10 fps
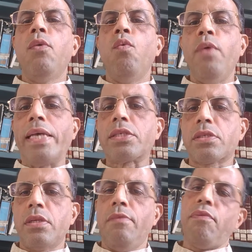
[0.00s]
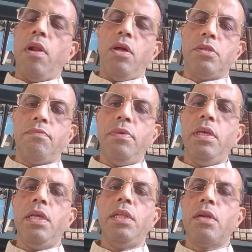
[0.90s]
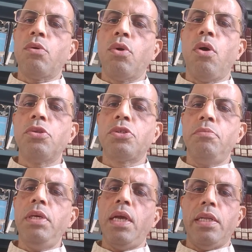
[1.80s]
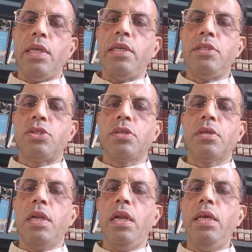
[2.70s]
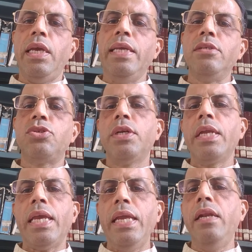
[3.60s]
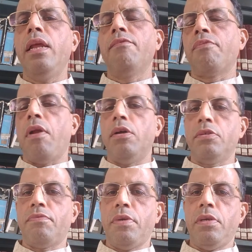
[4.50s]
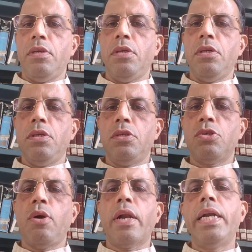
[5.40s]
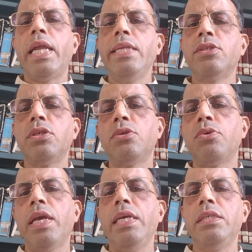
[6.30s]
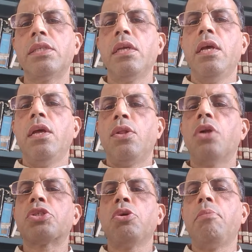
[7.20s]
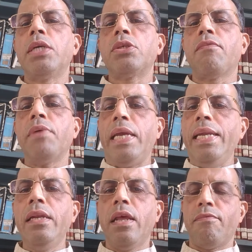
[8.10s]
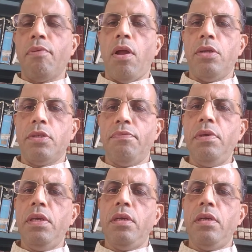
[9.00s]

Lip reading: Western philosophy. There could also be, and there is certainly, ancient Indian philosophy. So, our attention today is not so much of Indian philosophy,